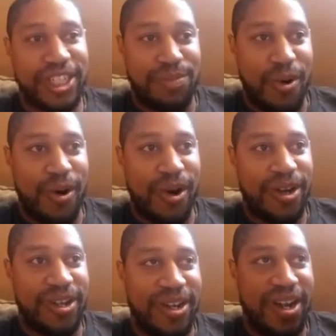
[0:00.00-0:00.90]
bored,
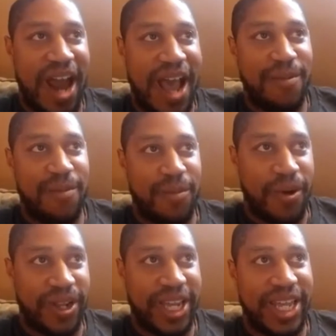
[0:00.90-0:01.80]
not
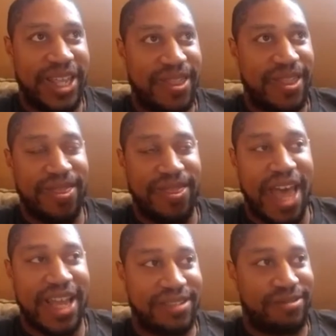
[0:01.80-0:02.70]
working, and then
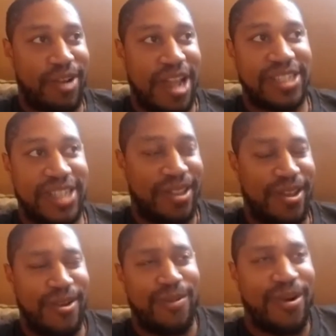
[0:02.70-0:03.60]
that drives down
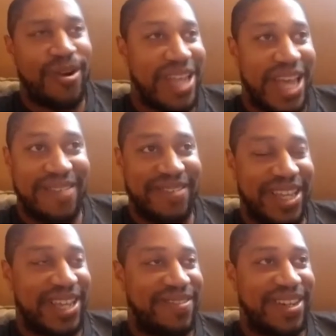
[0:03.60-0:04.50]
their work ethic
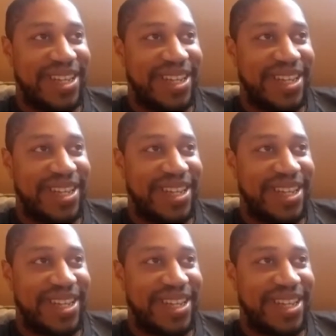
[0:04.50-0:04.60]
even.